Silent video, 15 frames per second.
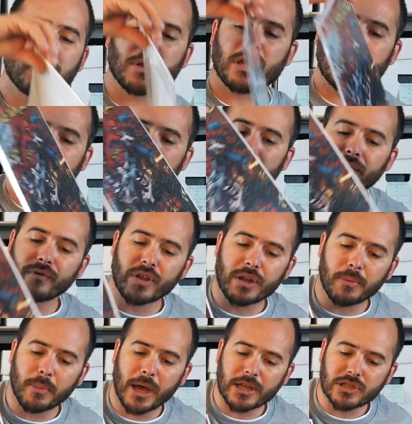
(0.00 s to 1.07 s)
getting the
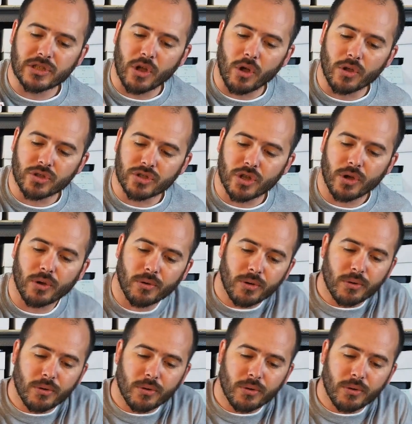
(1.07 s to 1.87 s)
Venomized also.